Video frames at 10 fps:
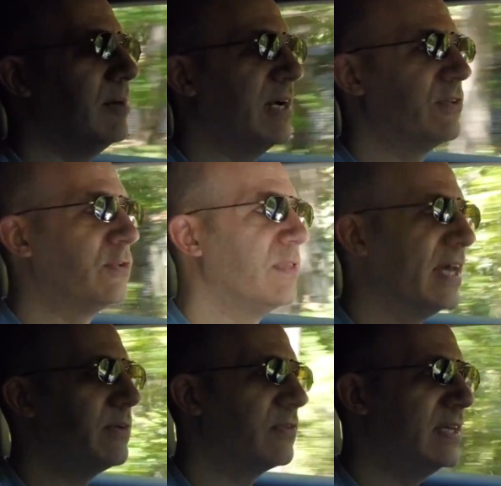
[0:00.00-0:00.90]
My
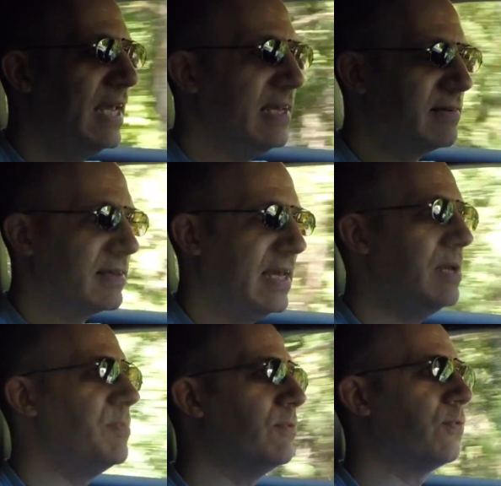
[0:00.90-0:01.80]
2008
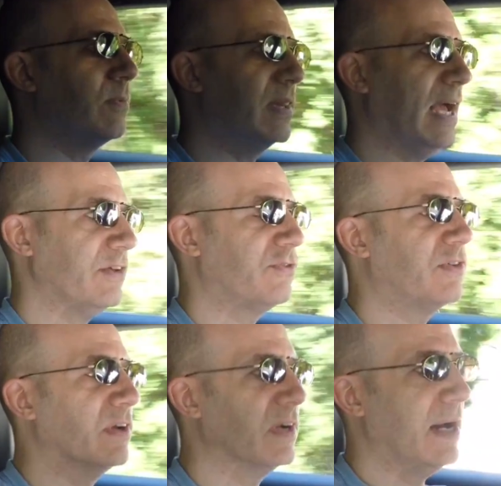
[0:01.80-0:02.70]
Cayman from last
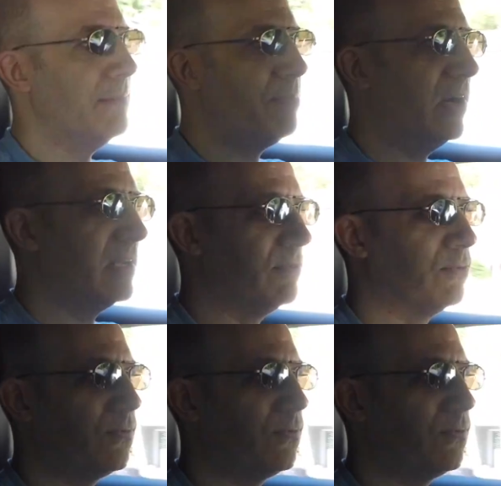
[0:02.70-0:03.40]
year, I bought in